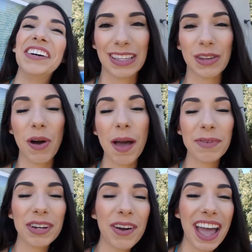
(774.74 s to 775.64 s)
So
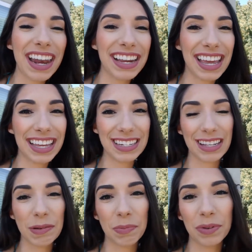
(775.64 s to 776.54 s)
I'm gonna go ahead and get
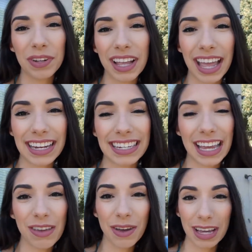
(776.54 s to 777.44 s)
into the pool and
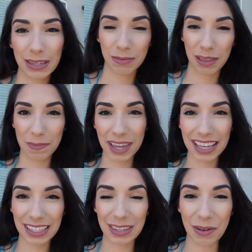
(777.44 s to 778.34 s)
take you guys with
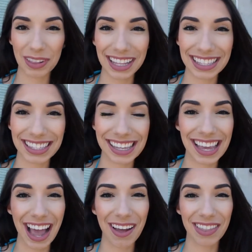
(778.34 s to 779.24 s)
me. So let's
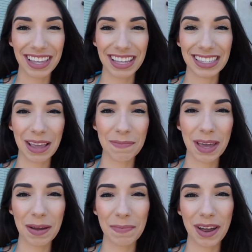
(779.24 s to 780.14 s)
see how these
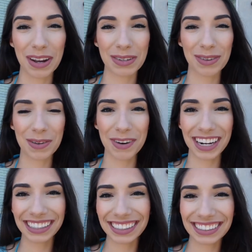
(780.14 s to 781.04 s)
makeup products really work.